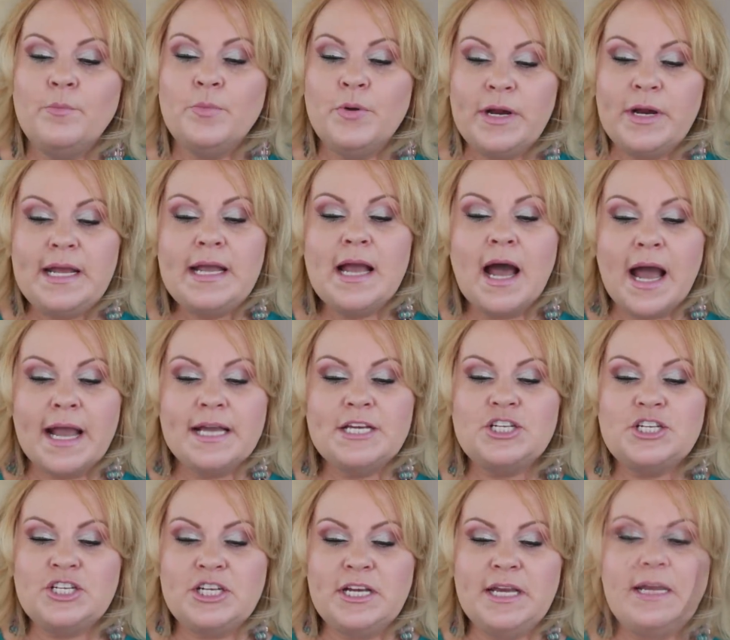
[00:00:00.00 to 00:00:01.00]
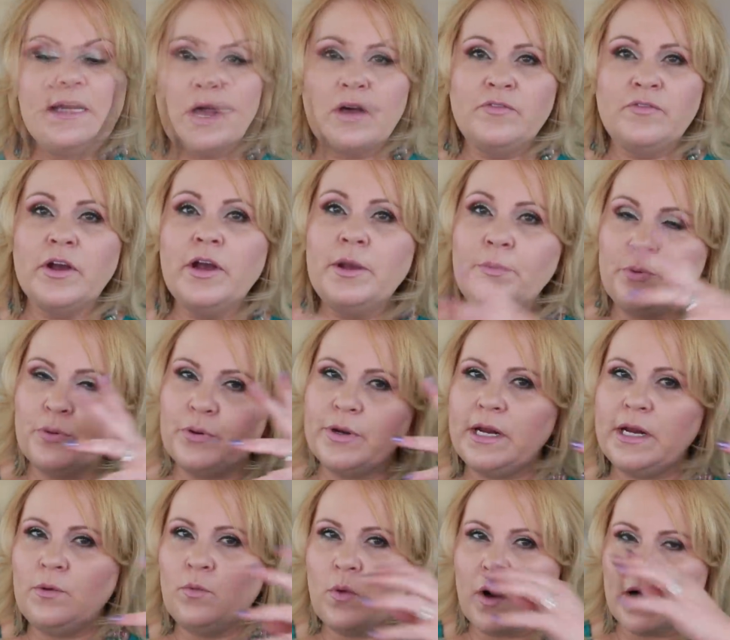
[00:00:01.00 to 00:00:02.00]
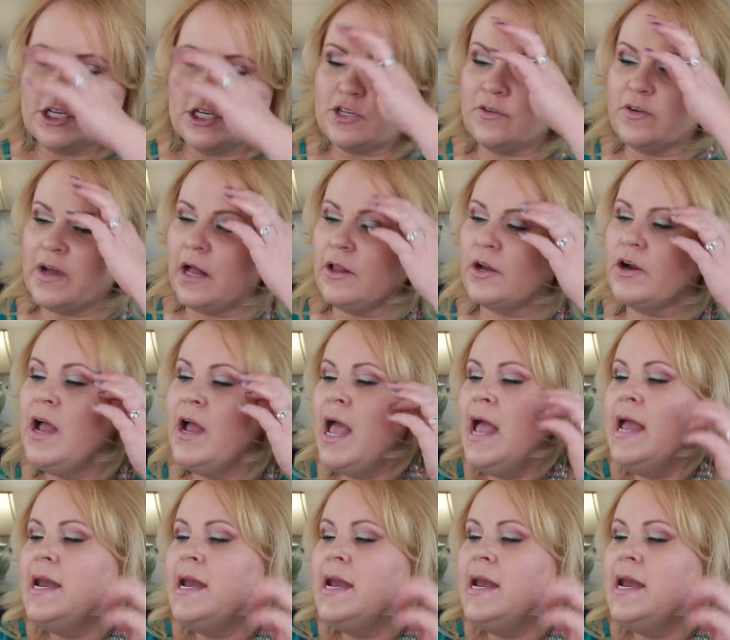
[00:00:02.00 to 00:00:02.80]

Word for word: pretty high sheen, a very pretty wash of color.